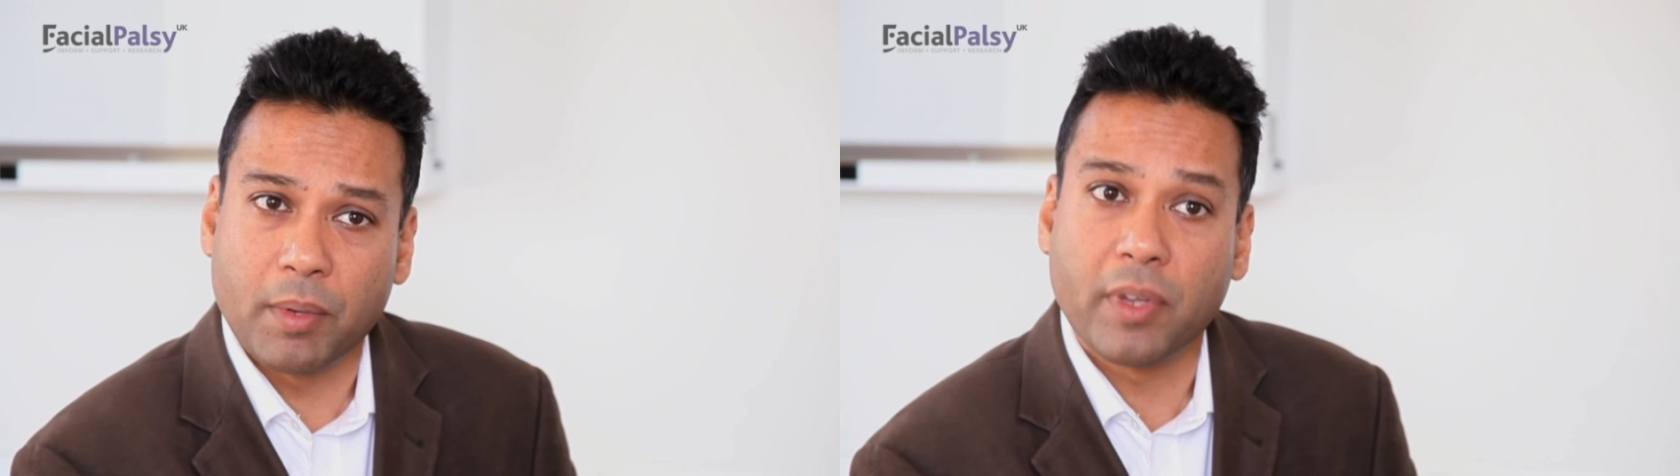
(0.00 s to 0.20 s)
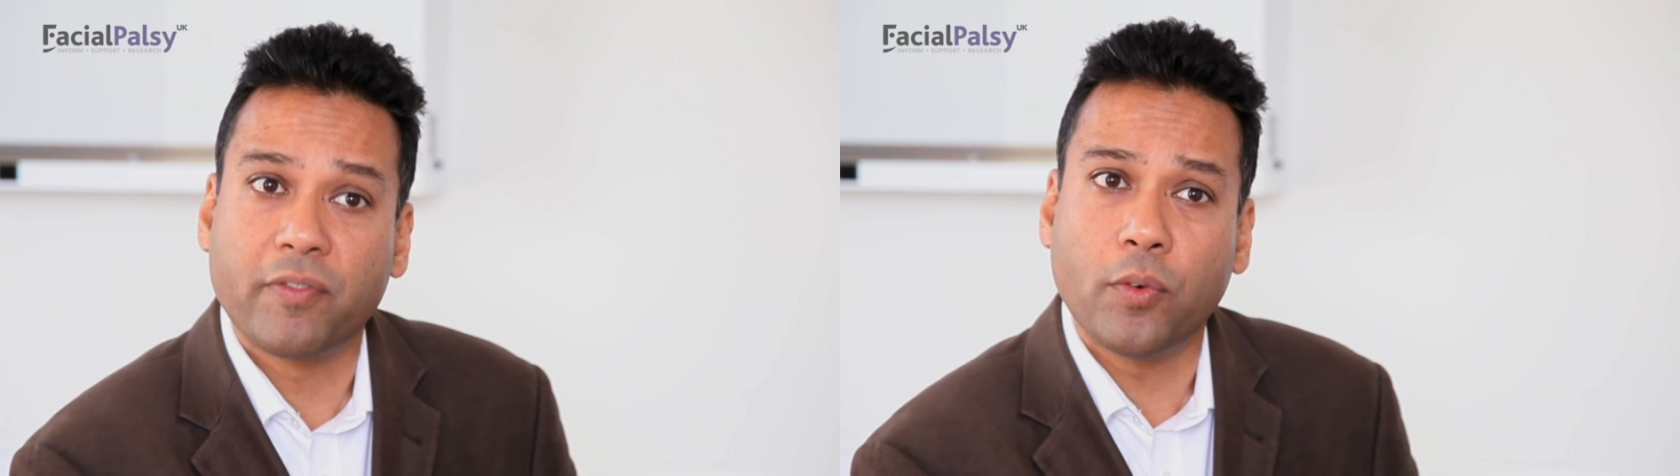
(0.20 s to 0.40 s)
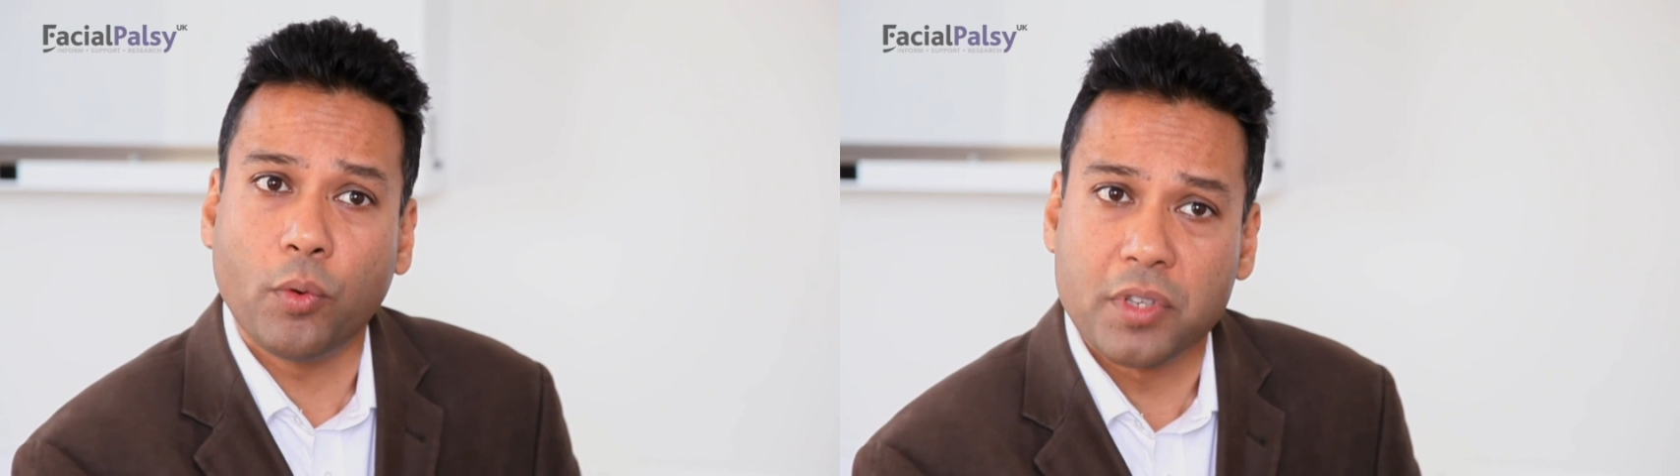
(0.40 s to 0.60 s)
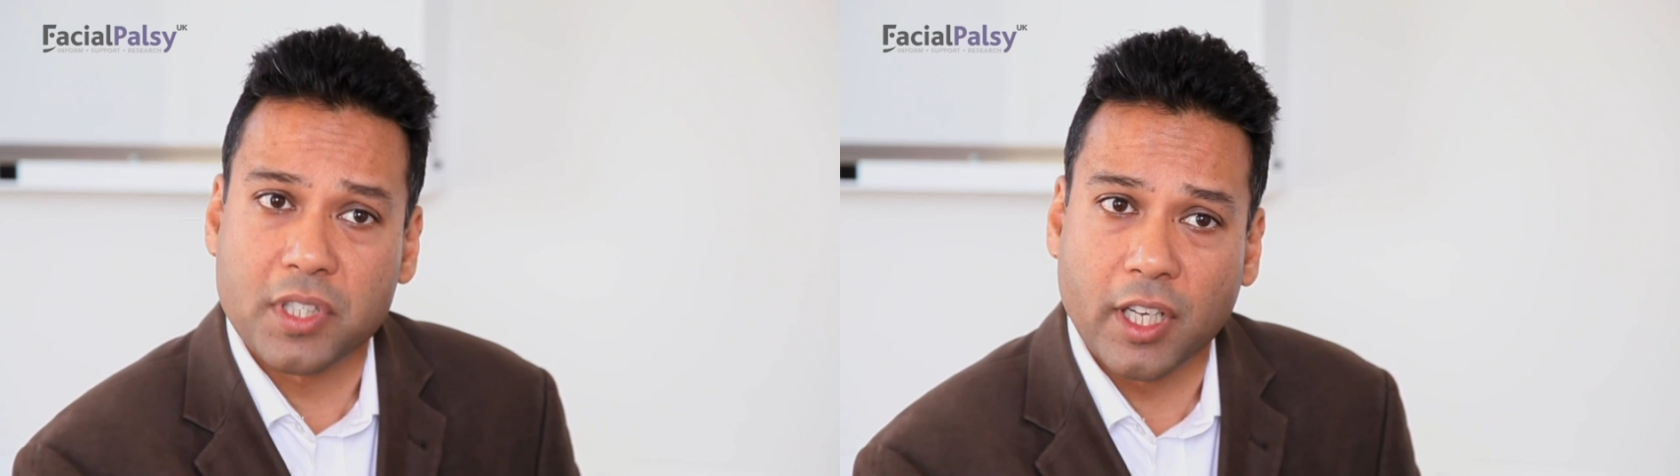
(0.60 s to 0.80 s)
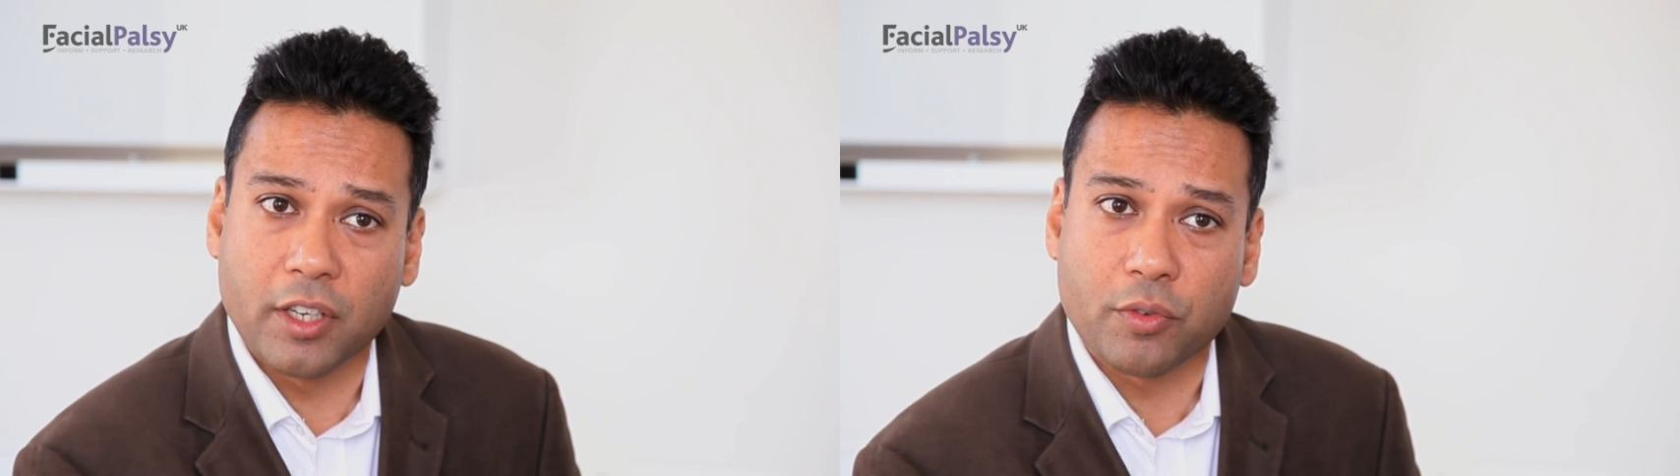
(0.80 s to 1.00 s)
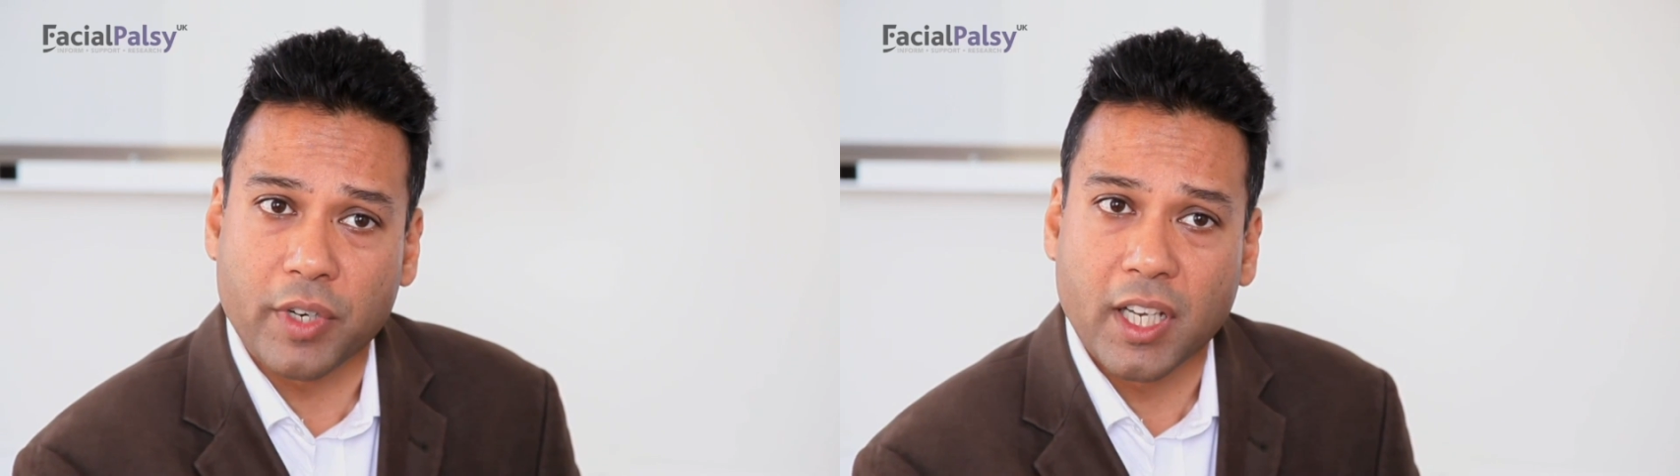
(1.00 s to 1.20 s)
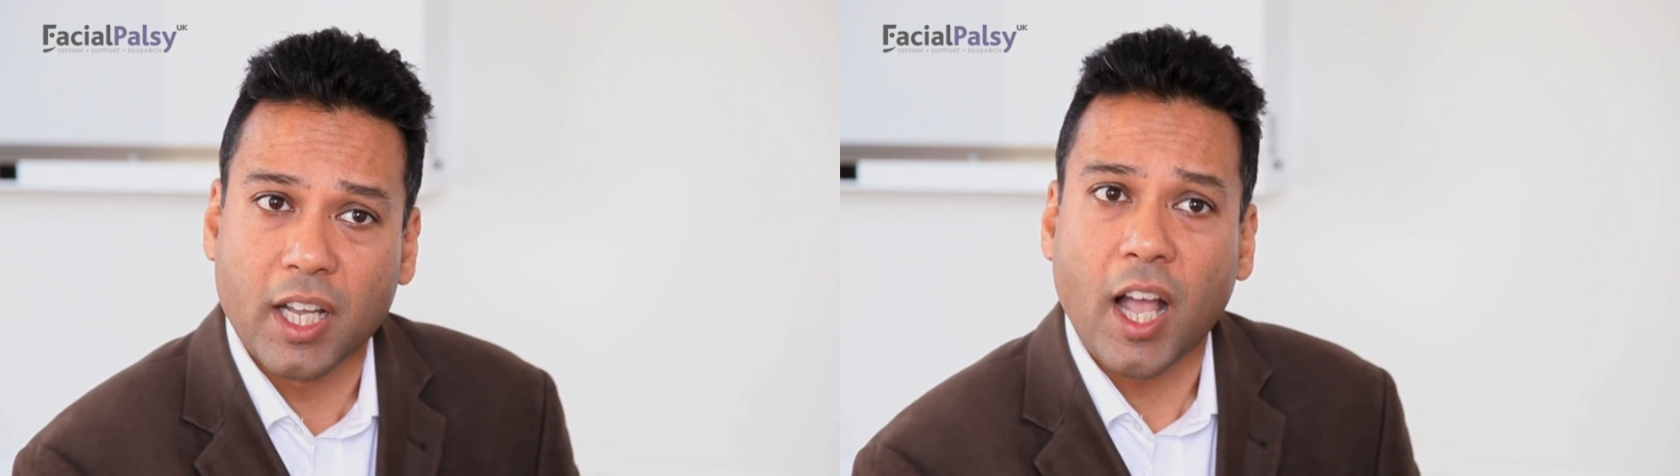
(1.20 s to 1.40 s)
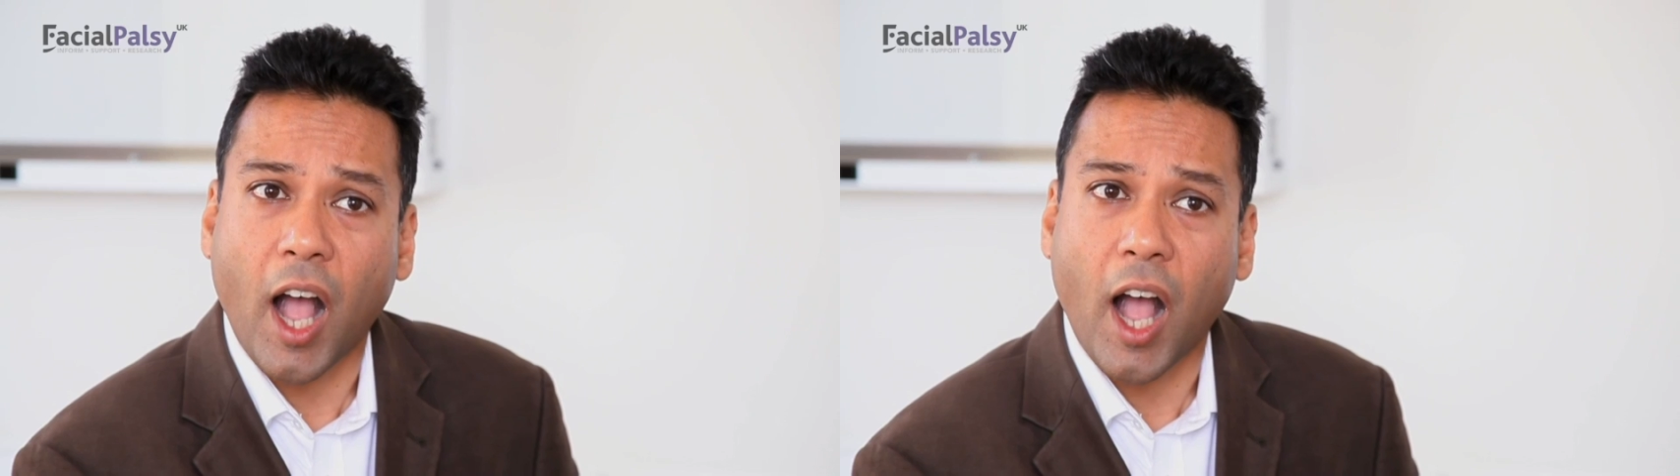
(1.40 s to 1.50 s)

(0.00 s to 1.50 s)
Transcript: But before surgery,